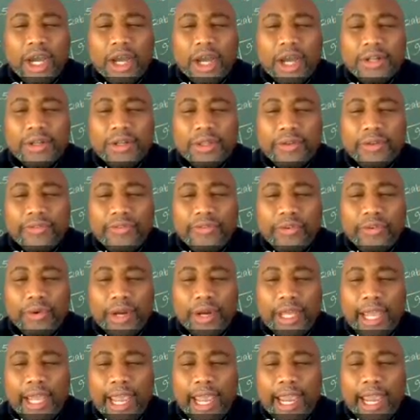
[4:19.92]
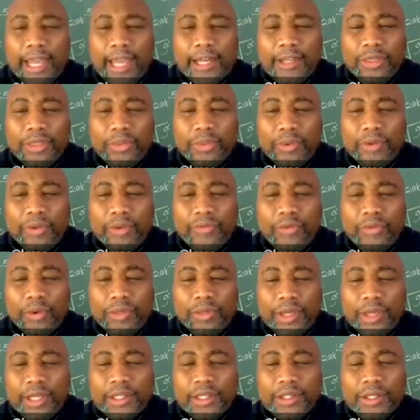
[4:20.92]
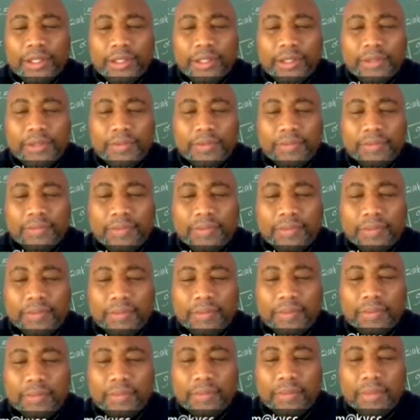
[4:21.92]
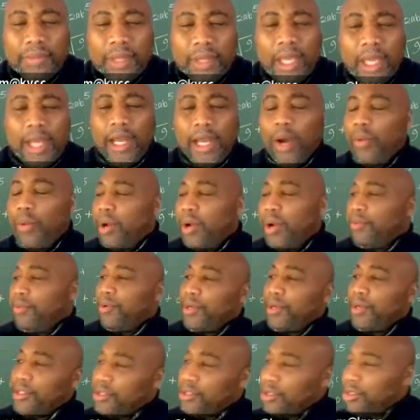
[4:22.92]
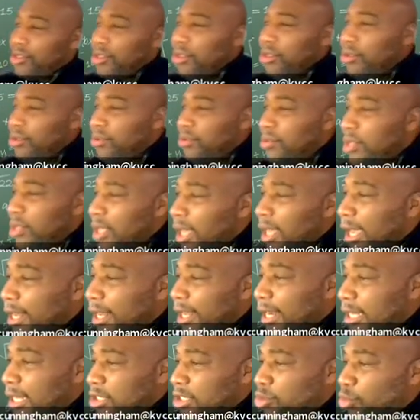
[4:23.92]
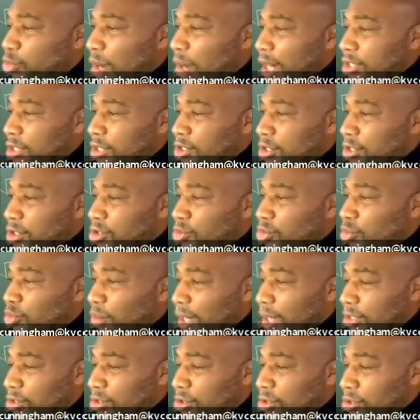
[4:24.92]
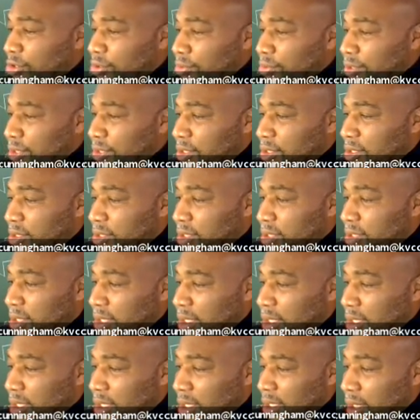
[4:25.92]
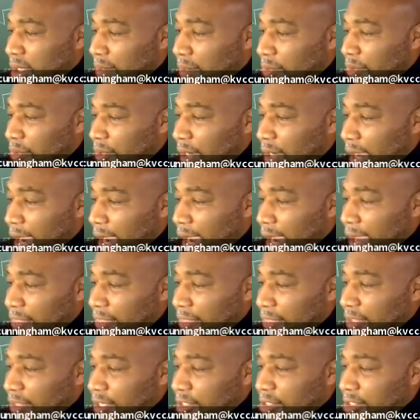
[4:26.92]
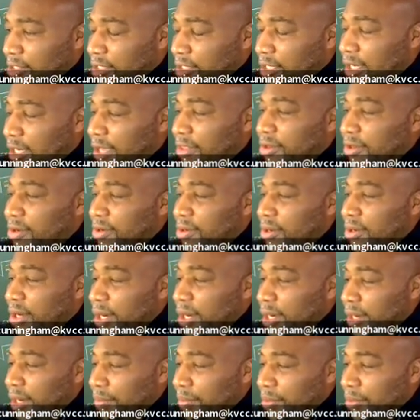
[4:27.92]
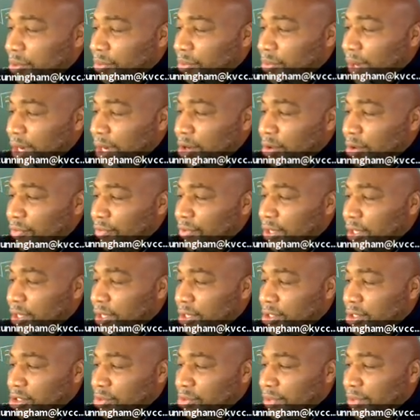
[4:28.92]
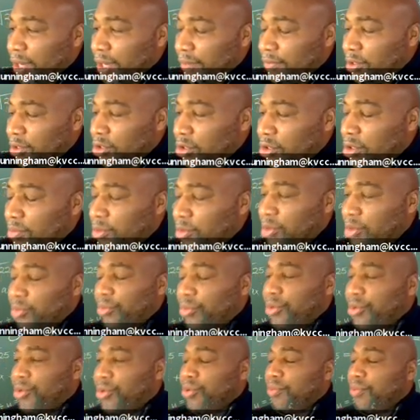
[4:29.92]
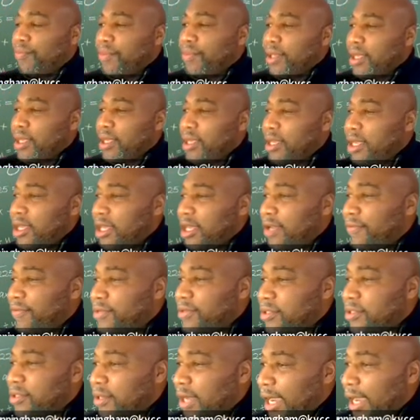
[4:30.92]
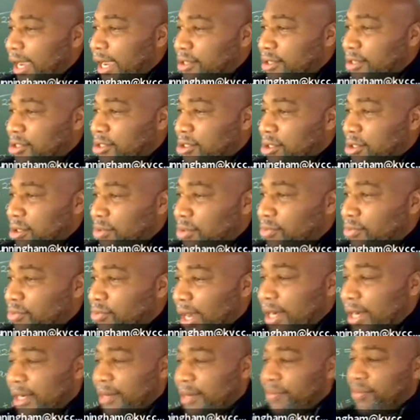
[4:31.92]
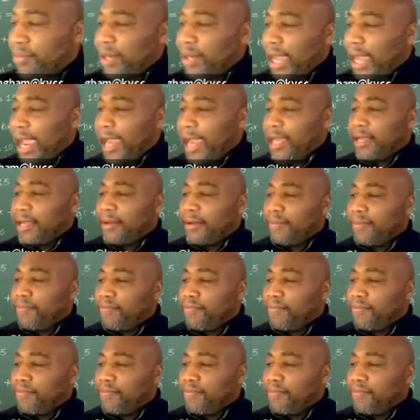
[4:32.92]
under the 48 and 3/4 inches. Now what I'm going to do, and that's why it's good to write your units, I'm going to add these together. I'm going to write it over here so we have a little more room and give us an answer and write it in black.